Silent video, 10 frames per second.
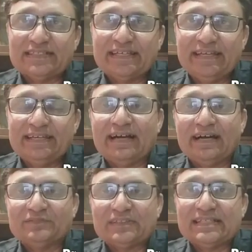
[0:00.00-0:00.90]
training
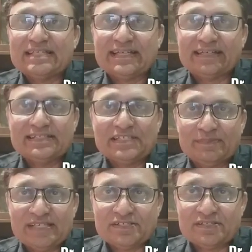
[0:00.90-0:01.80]
after the second
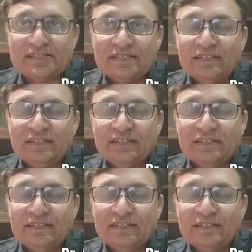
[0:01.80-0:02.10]
semester.